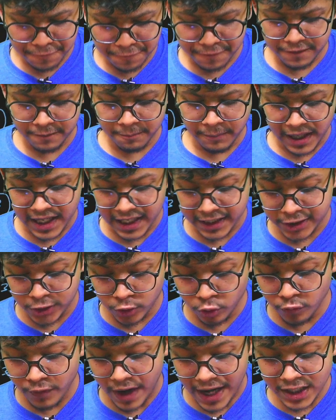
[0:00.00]
my
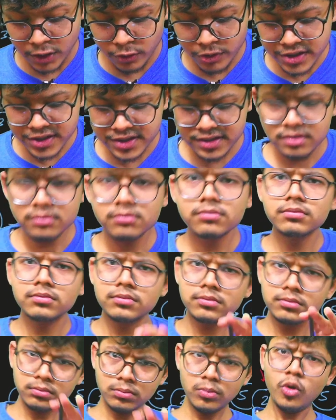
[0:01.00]
Q value is
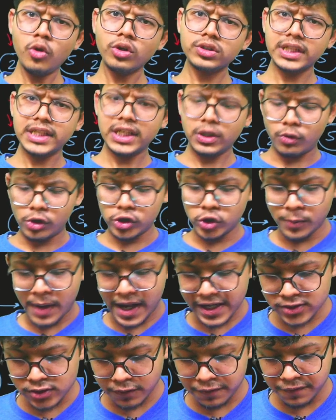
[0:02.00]
more than equal to
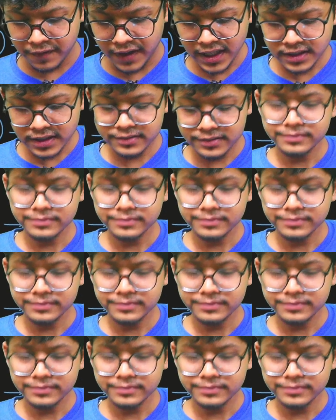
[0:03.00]
max so far?